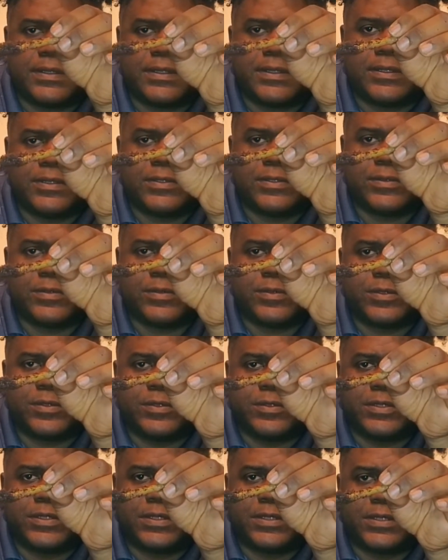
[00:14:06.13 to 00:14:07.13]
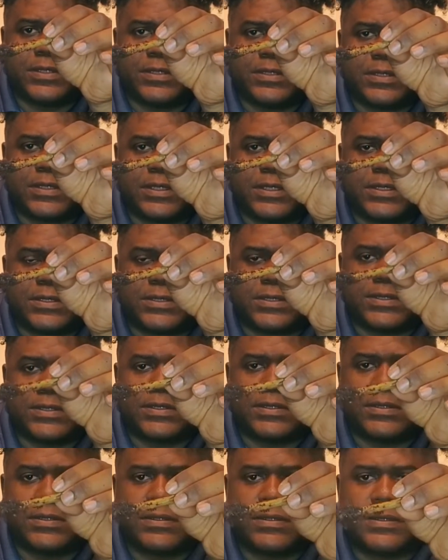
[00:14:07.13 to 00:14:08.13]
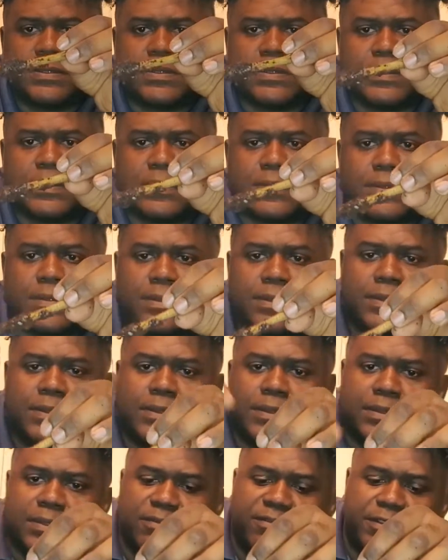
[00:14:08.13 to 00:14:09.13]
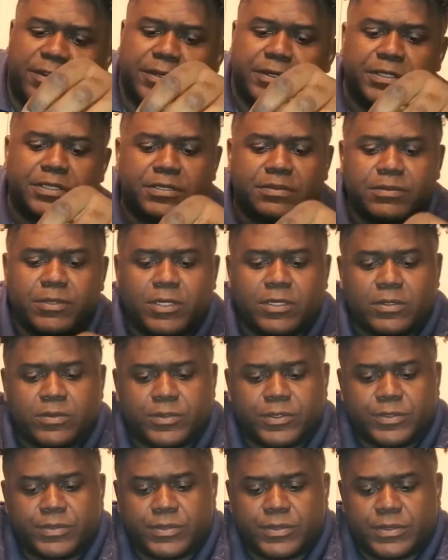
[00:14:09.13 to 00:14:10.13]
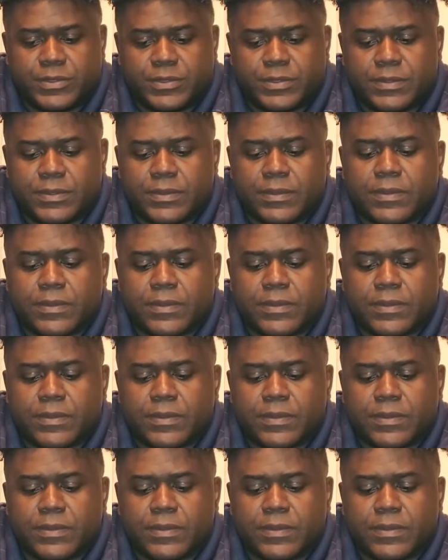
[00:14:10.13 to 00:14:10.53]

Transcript: there's roots in this cluster. Very small roots.